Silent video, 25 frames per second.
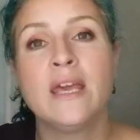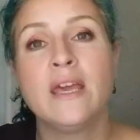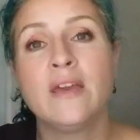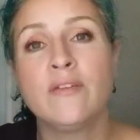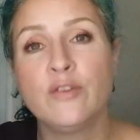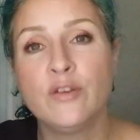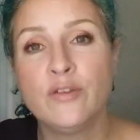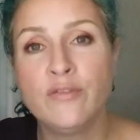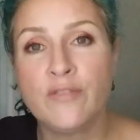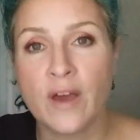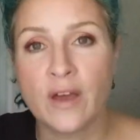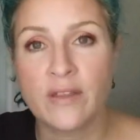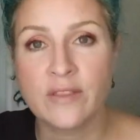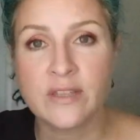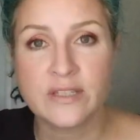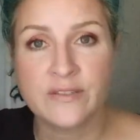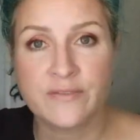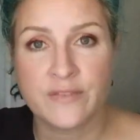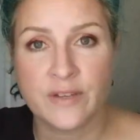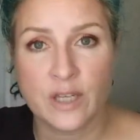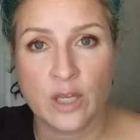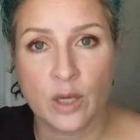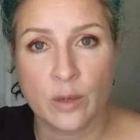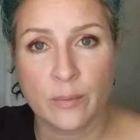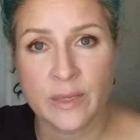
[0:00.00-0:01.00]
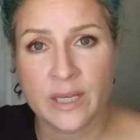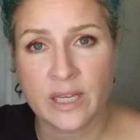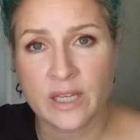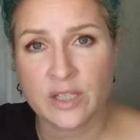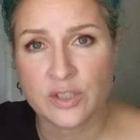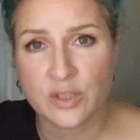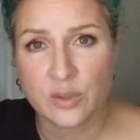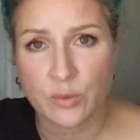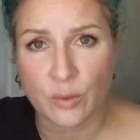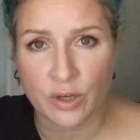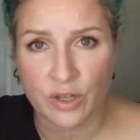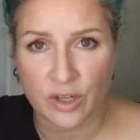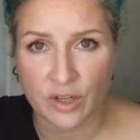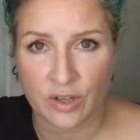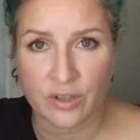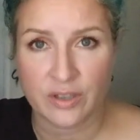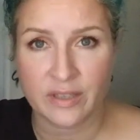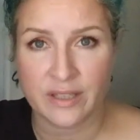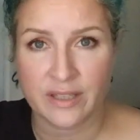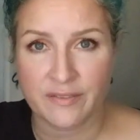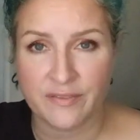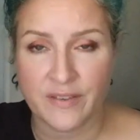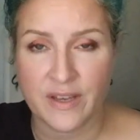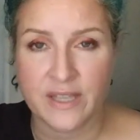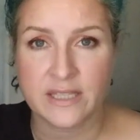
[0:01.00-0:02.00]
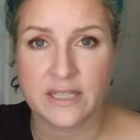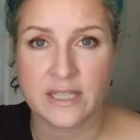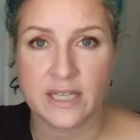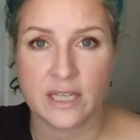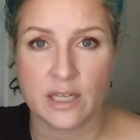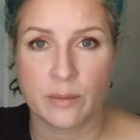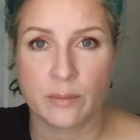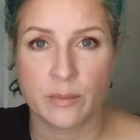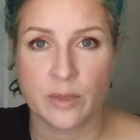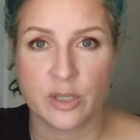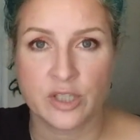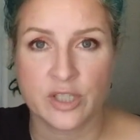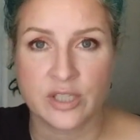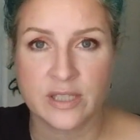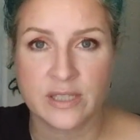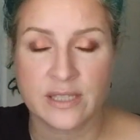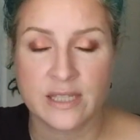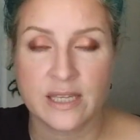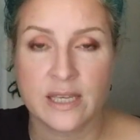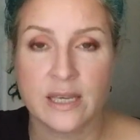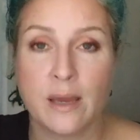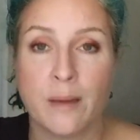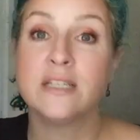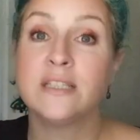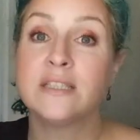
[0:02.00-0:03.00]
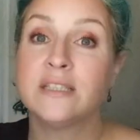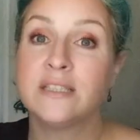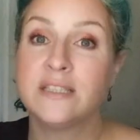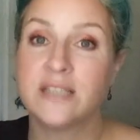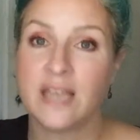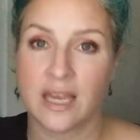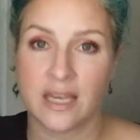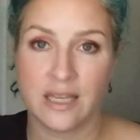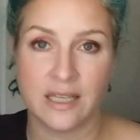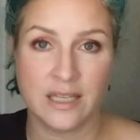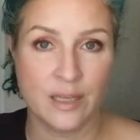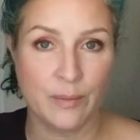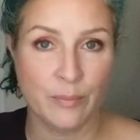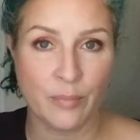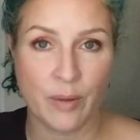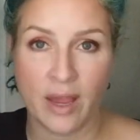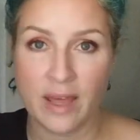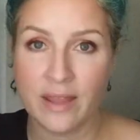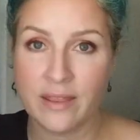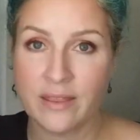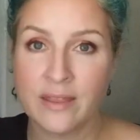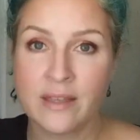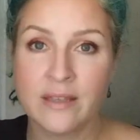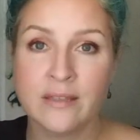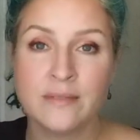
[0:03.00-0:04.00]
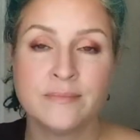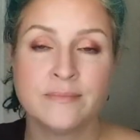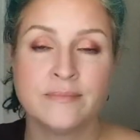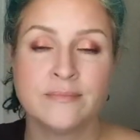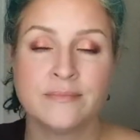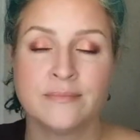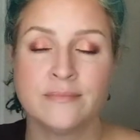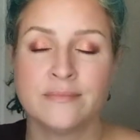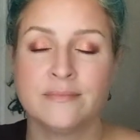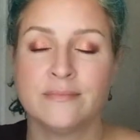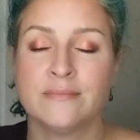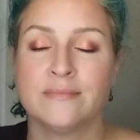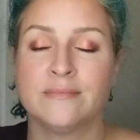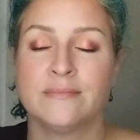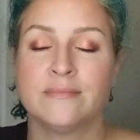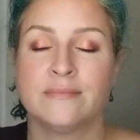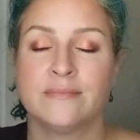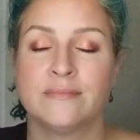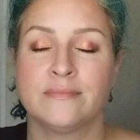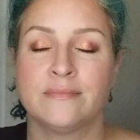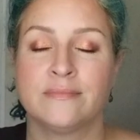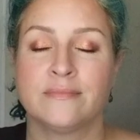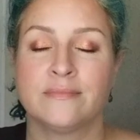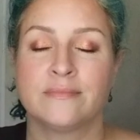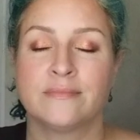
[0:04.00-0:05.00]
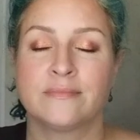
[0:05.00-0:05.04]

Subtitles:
If you found this video because you are currently facing an emergency, take a deep breath.